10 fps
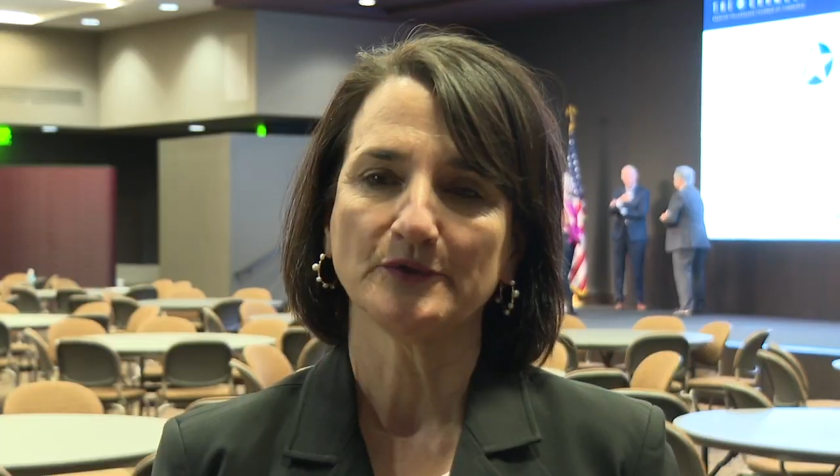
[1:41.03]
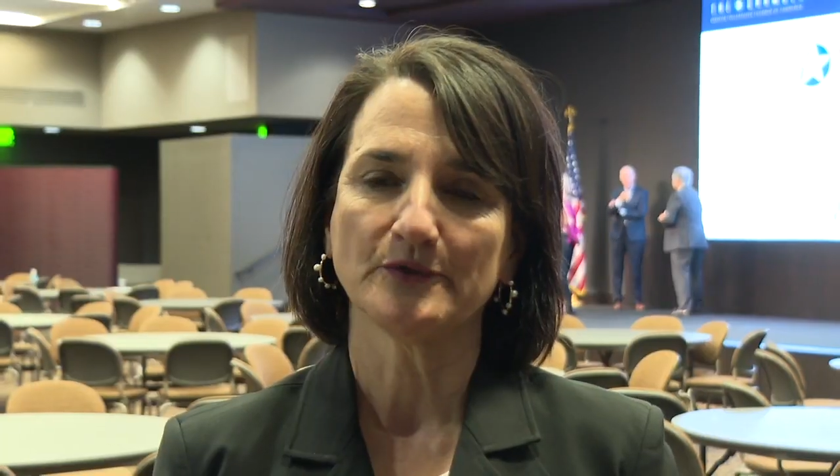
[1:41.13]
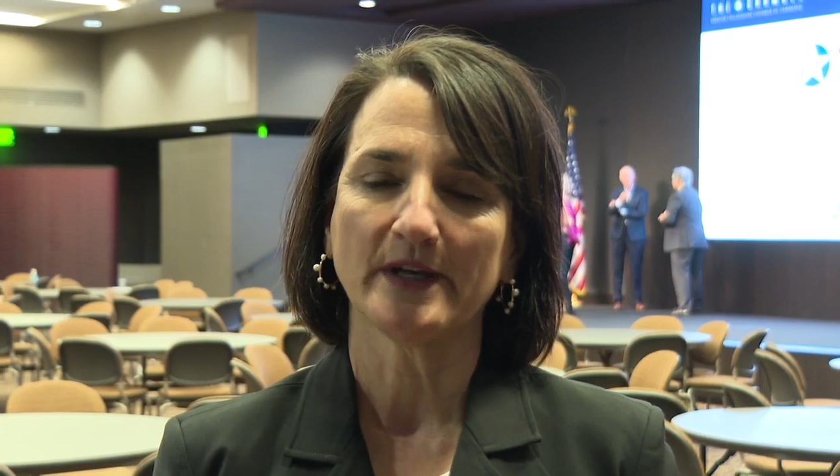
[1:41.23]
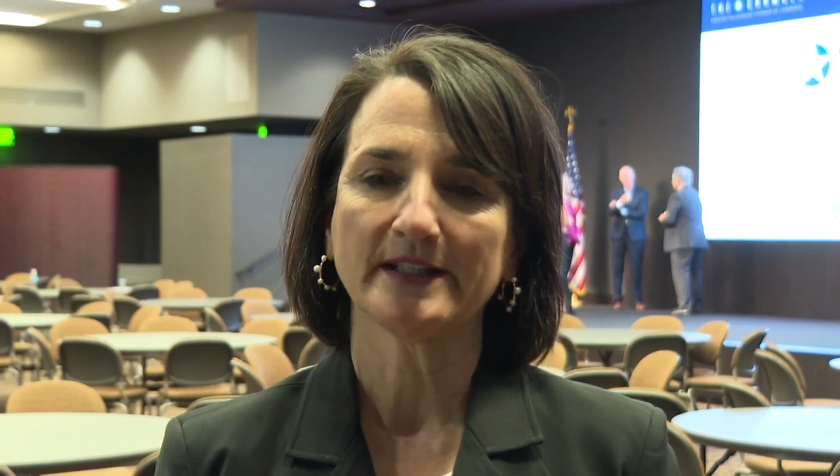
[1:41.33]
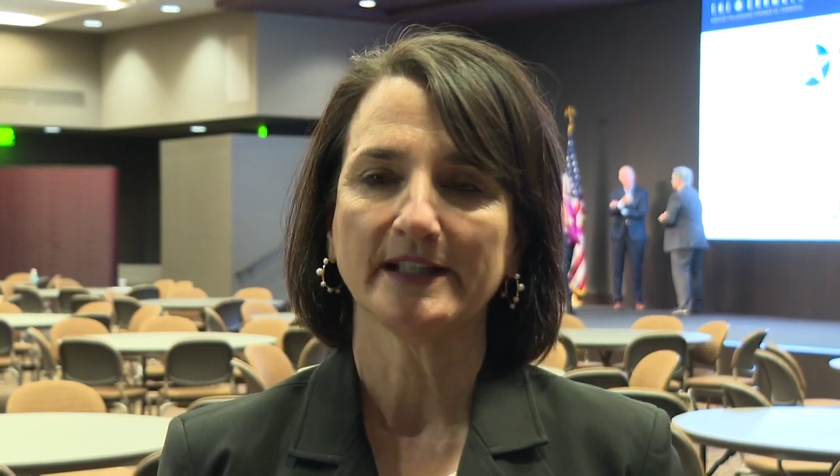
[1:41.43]
will
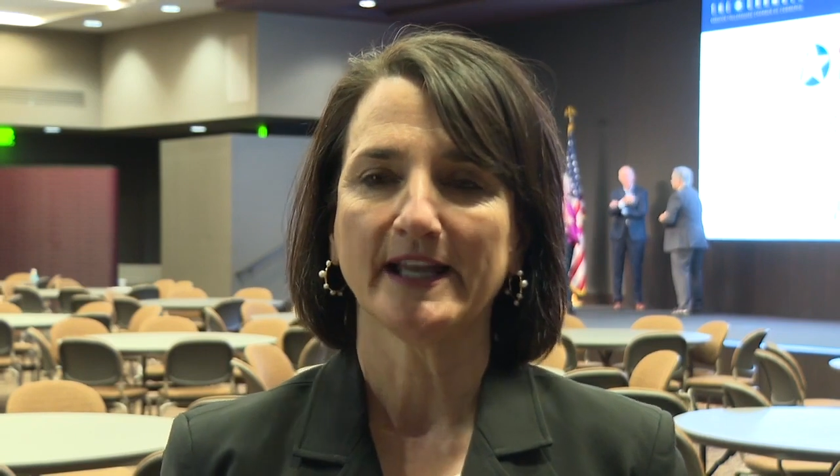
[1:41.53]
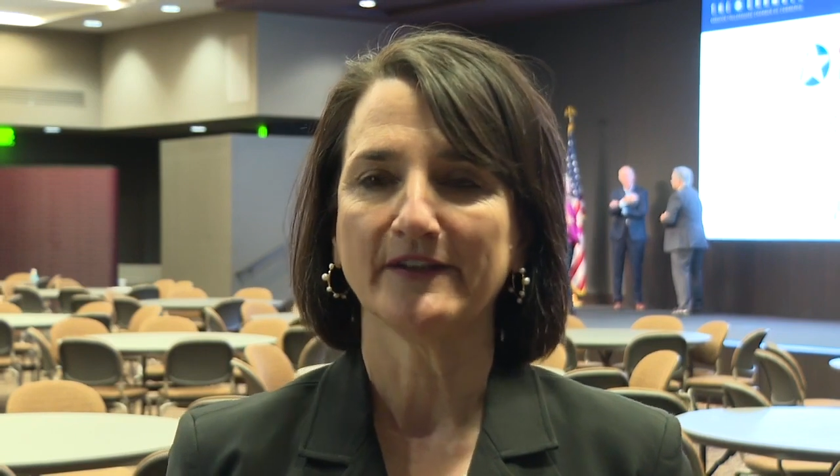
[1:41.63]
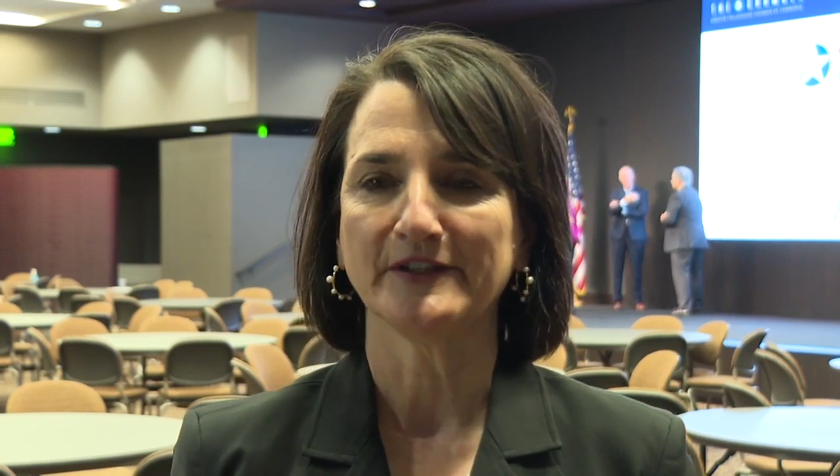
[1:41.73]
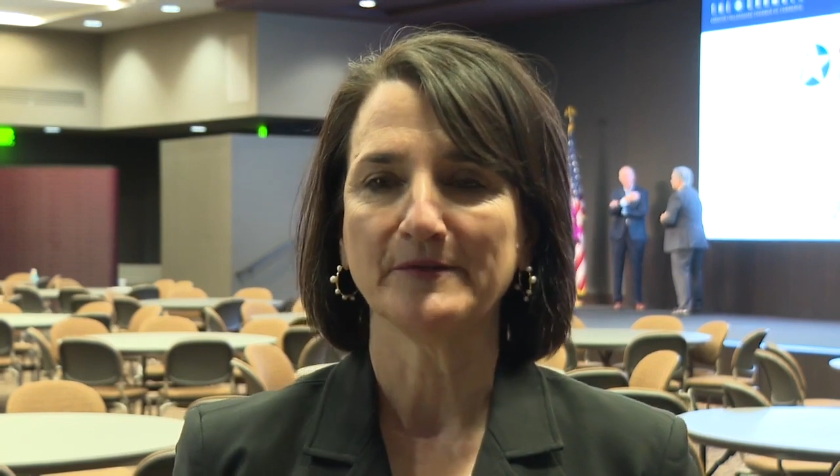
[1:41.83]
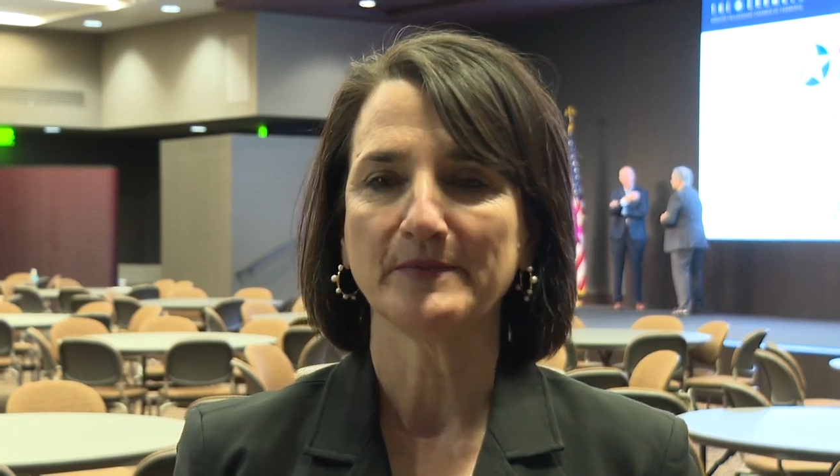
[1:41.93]
directly
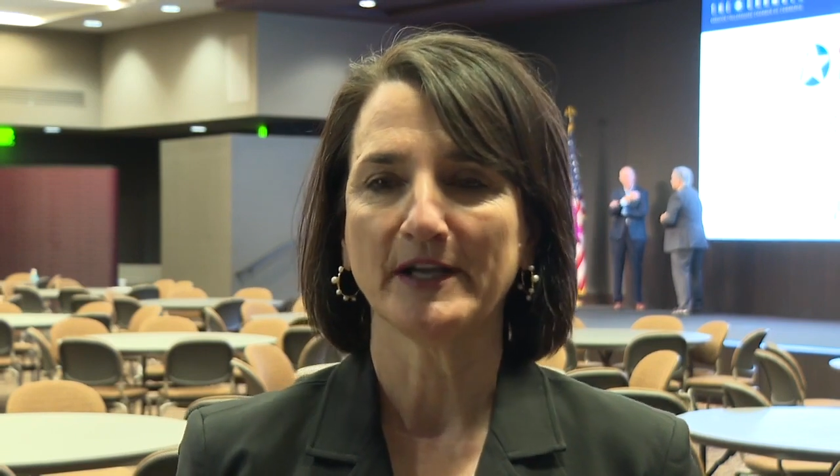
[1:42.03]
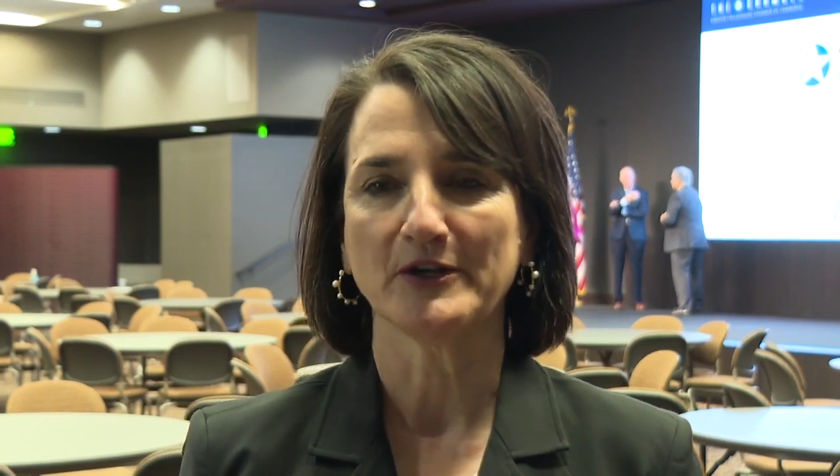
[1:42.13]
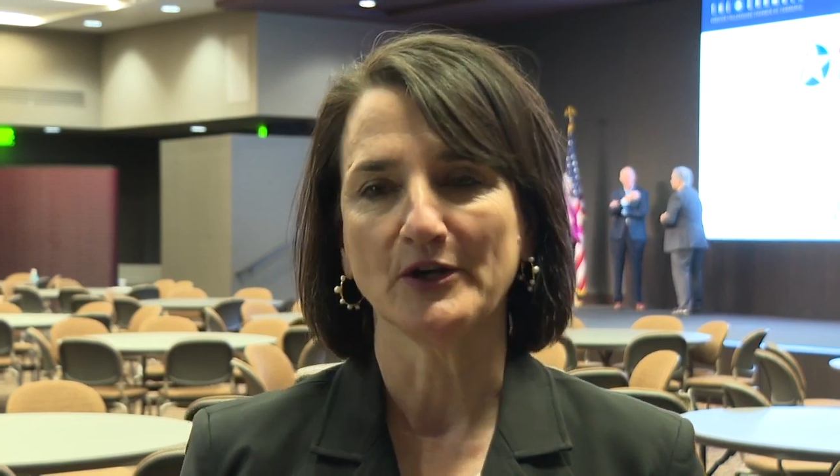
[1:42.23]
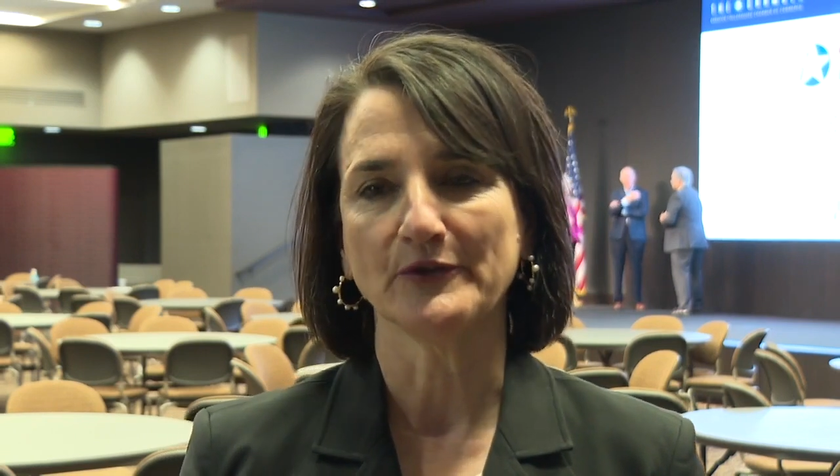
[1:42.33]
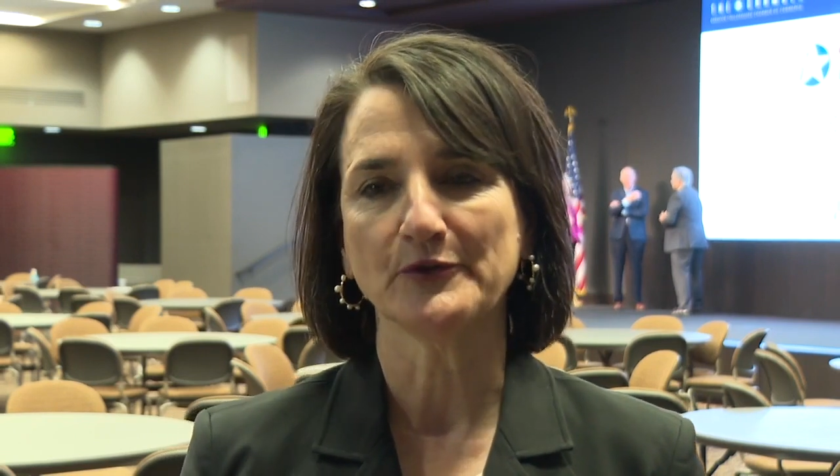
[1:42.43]
have an impact on